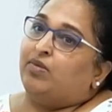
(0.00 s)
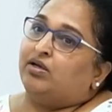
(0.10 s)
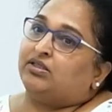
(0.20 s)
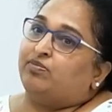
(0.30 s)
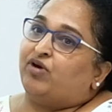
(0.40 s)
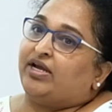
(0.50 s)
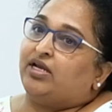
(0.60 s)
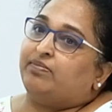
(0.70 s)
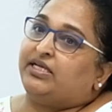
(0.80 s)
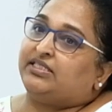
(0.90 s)
some
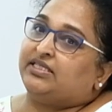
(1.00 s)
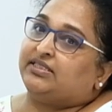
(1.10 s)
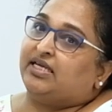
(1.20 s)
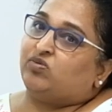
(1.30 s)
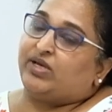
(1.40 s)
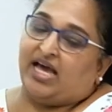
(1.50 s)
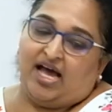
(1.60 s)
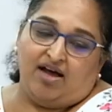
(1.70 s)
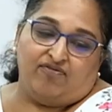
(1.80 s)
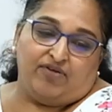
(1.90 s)
regular meetings that we
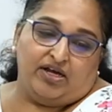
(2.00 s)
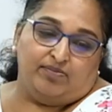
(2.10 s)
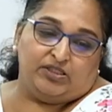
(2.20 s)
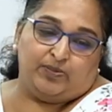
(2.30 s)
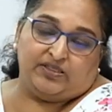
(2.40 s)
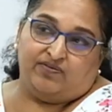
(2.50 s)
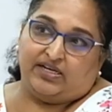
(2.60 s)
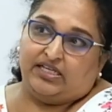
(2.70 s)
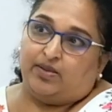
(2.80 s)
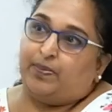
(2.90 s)
have,
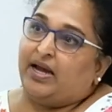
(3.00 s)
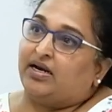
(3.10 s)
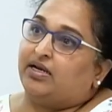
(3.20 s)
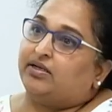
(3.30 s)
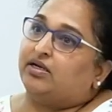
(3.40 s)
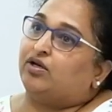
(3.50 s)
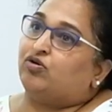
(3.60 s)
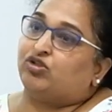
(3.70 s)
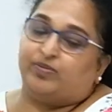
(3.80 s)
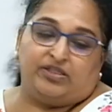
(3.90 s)
specifically the Pan-London
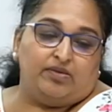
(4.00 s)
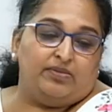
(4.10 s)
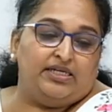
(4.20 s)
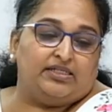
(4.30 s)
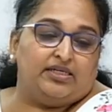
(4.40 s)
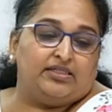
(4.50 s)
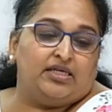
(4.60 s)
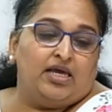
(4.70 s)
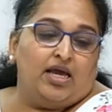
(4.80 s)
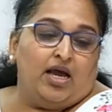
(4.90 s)
Iotopathy meetings.
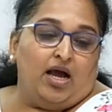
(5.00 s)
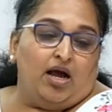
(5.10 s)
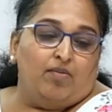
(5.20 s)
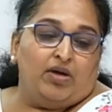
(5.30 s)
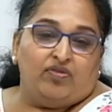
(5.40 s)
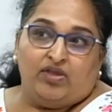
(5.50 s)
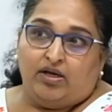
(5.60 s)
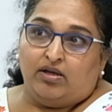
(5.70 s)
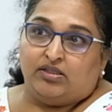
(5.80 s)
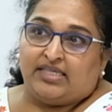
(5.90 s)

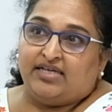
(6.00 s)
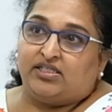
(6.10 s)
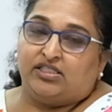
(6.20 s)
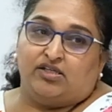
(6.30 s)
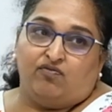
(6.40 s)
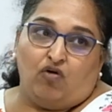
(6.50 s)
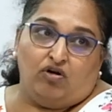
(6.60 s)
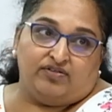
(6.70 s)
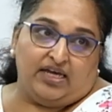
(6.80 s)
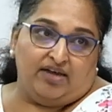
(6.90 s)
The centers
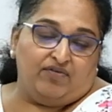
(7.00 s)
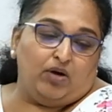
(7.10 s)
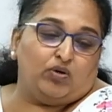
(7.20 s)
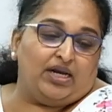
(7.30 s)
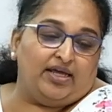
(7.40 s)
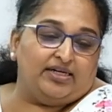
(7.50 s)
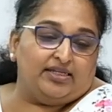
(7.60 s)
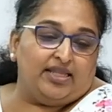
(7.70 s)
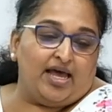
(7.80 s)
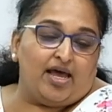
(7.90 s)
involved I've outlined
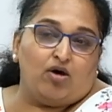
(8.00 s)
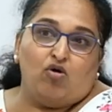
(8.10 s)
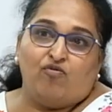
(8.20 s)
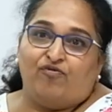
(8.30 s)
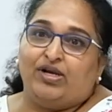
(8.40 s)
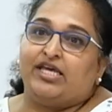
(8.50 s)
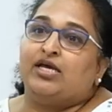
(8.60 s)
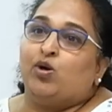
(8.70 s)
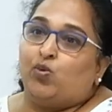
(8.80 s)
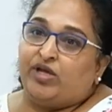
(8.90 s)
there. Hopefully
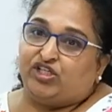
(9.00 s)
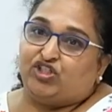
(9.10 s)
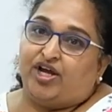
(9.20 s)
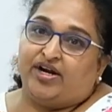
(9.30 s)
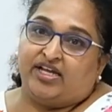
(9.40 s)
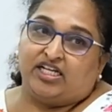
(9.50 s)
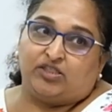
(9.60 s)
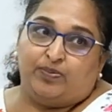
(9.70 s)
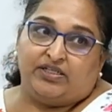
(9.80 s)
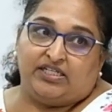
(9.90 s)
we are sharing
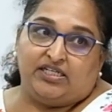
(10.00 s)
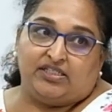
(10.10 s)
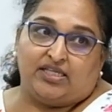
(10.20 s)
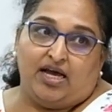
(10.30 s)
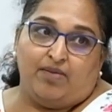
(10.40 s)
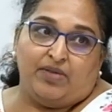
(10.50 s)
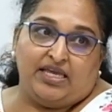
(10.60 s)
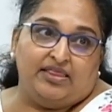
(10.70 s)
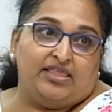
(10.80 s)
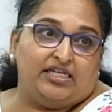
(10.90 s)
expertise
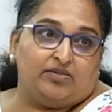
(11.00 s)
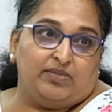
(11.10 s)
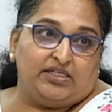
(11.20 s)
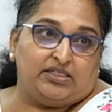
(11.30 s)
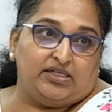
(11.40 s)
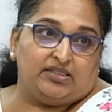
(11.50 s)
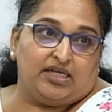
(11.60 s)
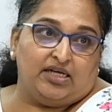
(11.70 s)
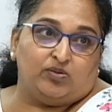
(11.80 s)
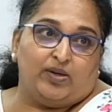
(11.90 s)
in these meetings,
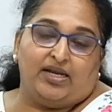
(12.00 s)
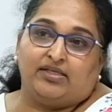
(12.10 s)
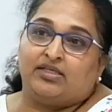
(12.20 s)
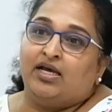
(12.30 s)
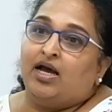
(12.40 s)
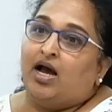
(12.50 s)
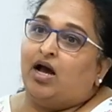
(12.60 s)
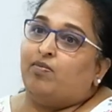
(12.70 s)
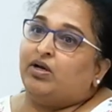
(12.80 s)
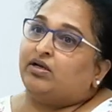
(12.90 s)
as well as
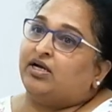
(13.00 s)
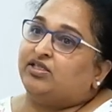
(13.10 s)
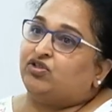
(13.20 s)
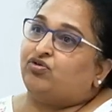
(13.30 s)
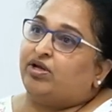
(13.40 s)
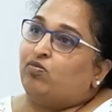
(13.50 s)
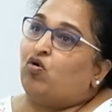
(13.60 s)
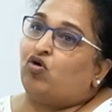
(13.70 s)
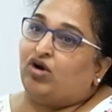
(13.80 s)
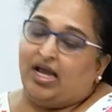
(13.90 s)
considering
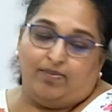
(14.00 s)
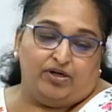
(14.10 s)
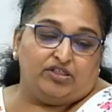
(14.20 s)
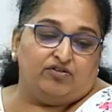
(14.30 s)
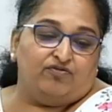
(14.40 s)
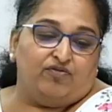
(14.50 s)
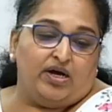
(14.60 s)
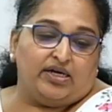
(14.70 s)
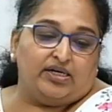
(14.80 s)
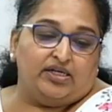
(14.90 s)
more collaborative
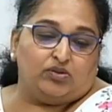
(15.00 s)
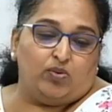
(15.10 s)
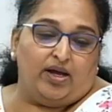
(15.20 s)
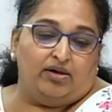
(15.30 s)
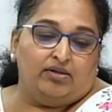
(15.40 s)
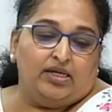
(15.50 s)
work as well.